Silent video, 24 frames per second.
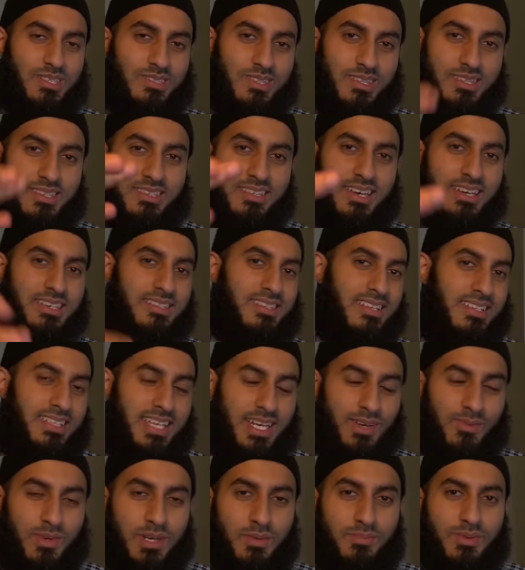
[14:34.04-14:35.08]
The third thing
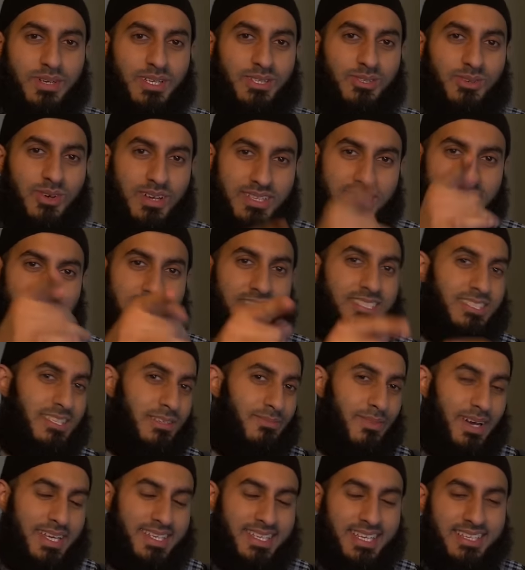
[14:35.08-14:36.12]
that I want to bring to your
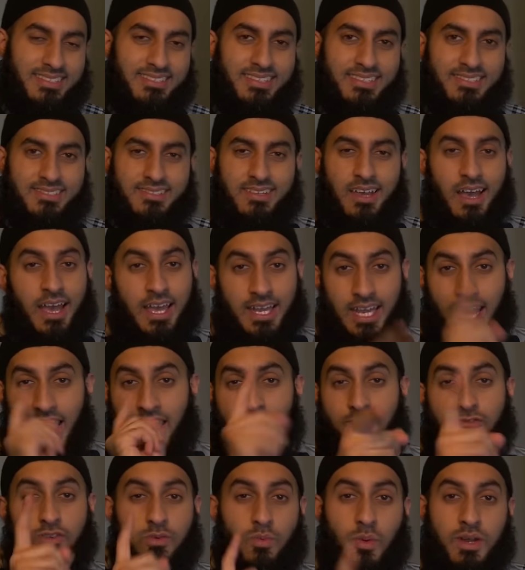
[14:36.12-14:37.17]
attention, my dear sister, and
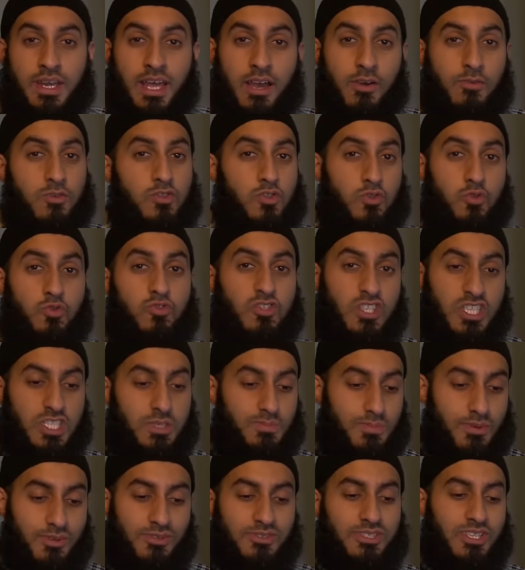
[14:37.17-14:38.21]
everyone else who is
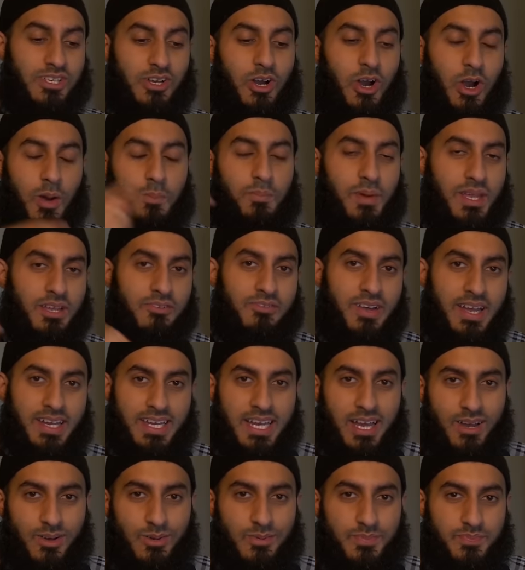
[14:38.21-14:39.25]
experiencing heartbreak right
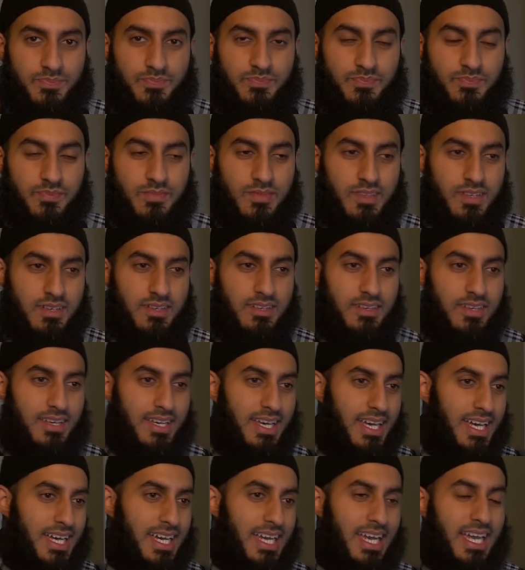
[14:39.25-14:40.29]
now,
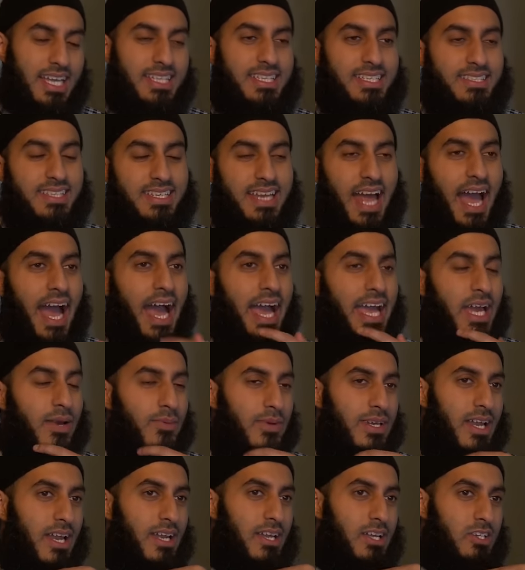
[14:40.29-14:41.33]
It is an ayah
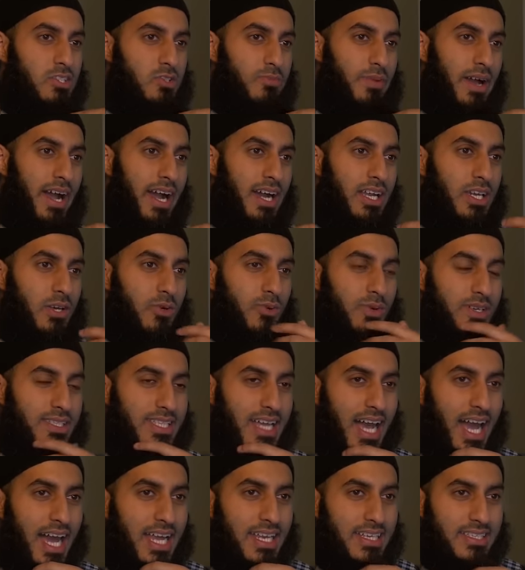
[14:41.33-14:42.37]
when Allah subhanahu wa
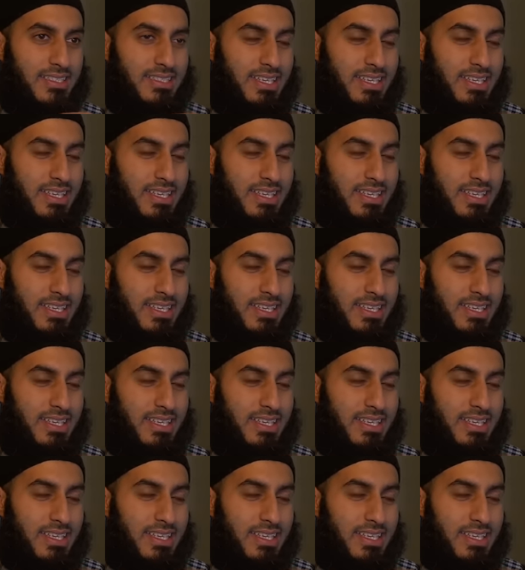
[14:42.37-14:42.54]
ta'ala